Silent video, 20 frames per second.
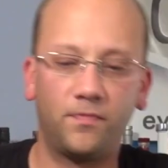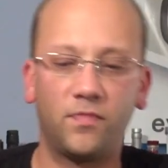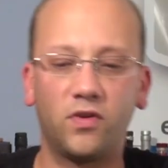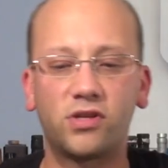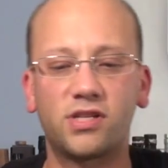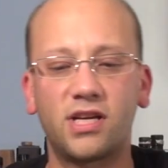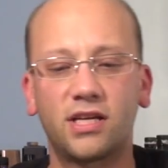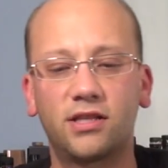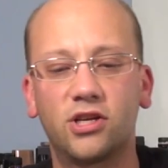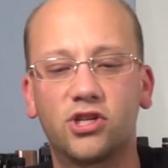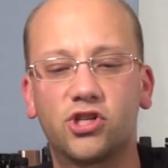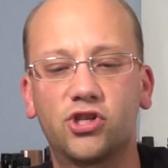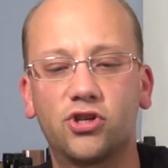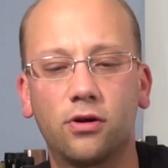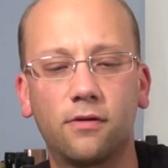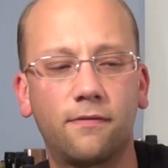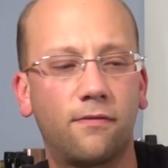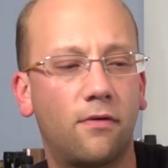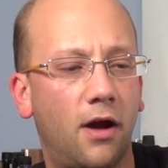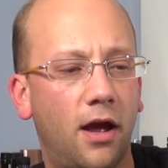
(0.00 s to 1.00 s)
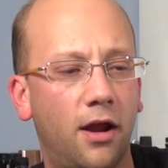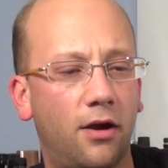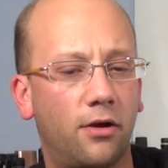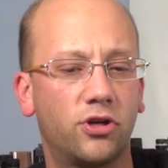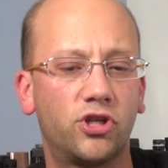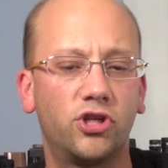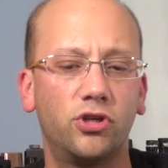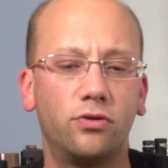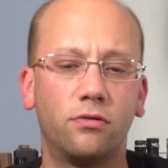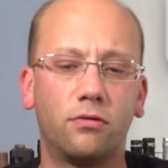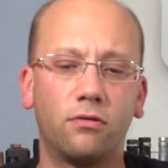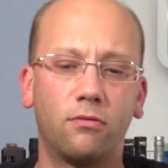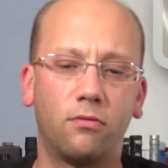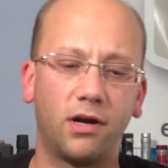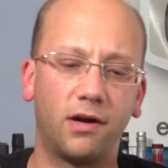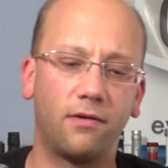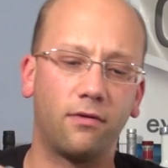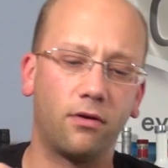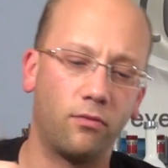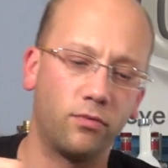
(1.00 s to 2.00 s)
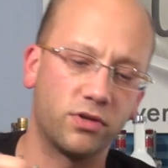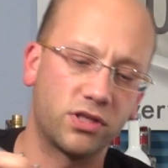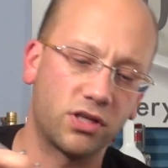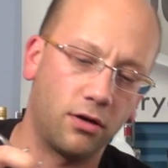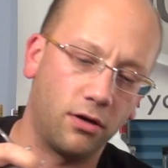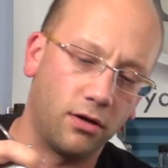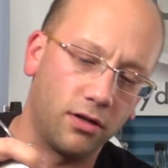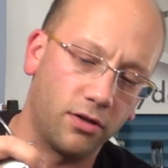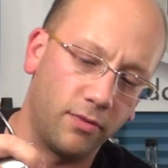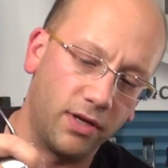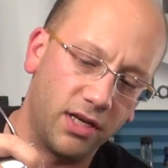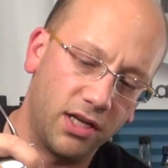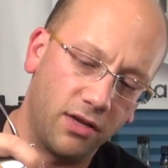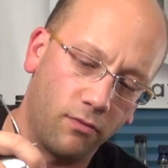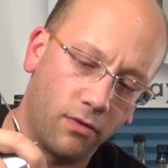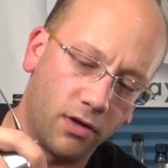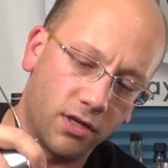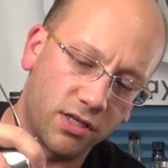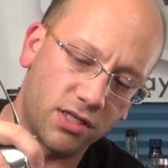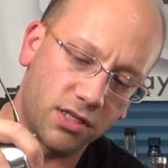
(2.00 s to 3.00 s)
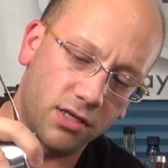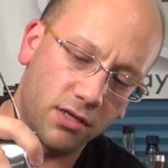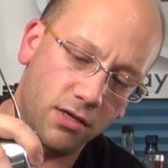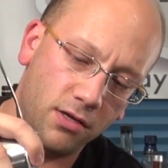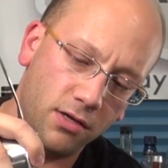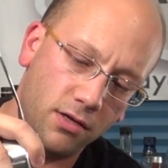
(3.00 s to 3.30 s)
Looks like the Surf Rider shoot or whatever it was called that we did once.